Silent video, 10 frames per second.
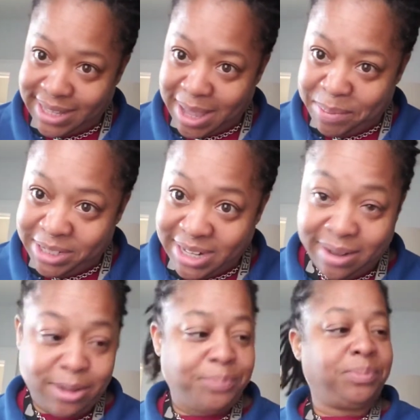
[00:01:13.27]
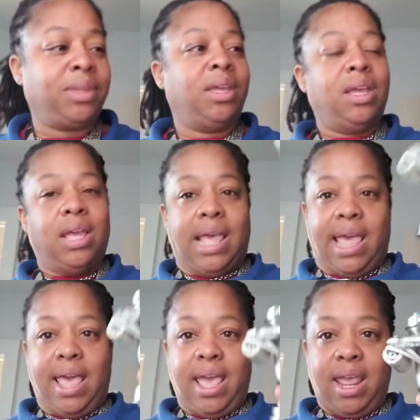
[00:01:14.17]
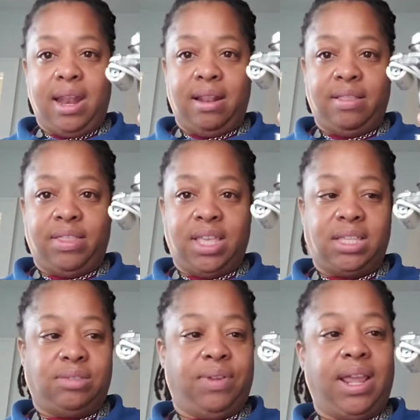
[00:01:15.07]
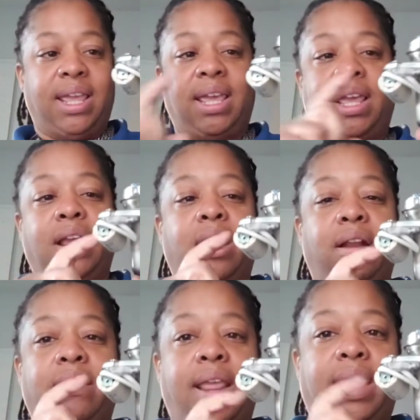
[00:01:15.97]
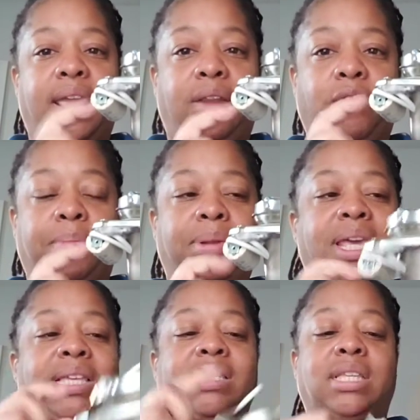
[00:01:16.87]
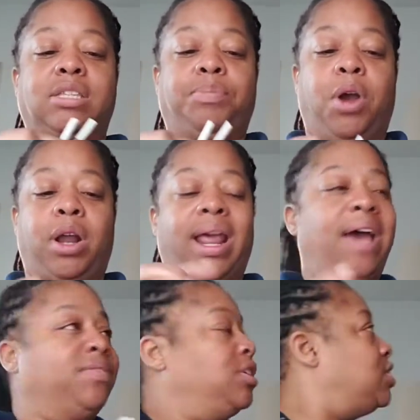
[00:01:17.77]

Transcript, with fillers: see how much I know and this right here they can replace this part I have to